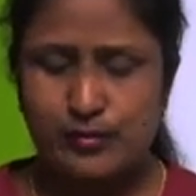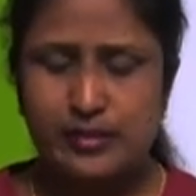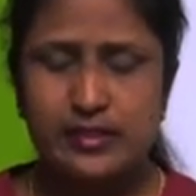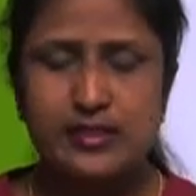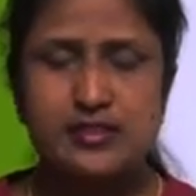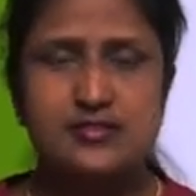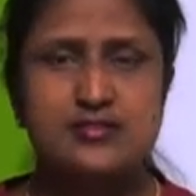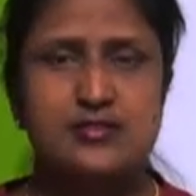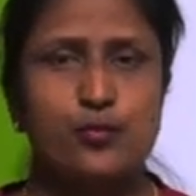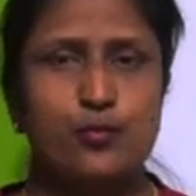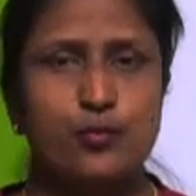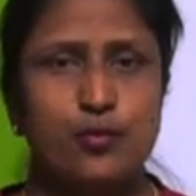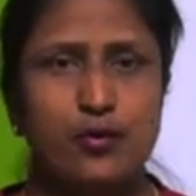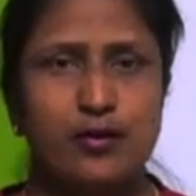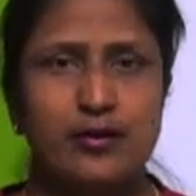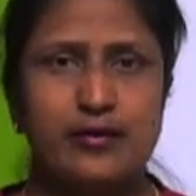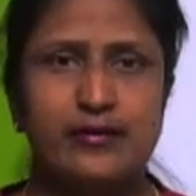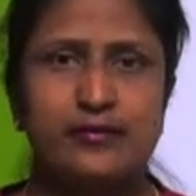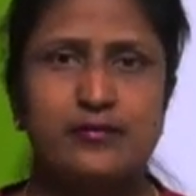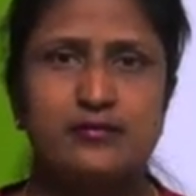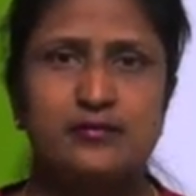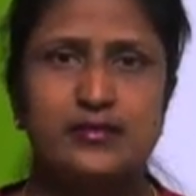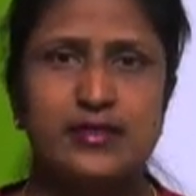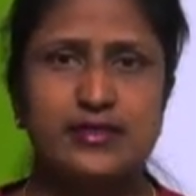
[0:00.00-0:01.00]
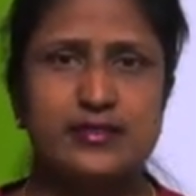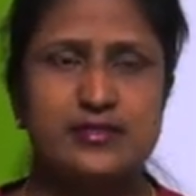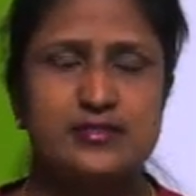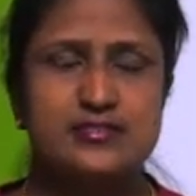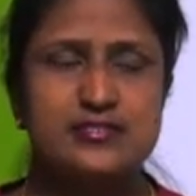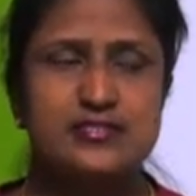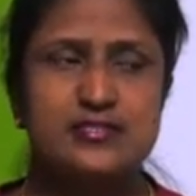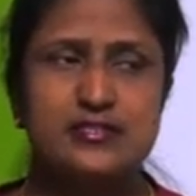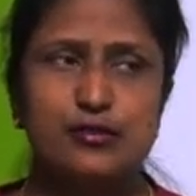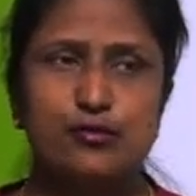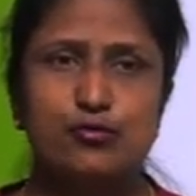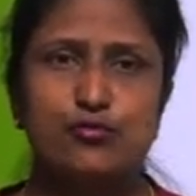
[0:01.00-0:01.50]
is a word that
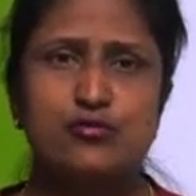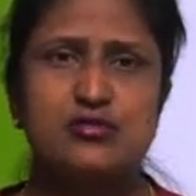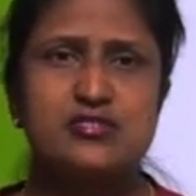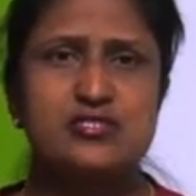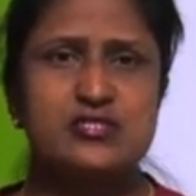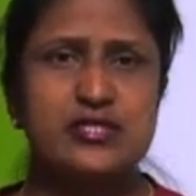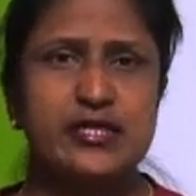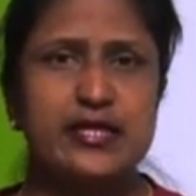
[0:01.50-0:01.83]
is used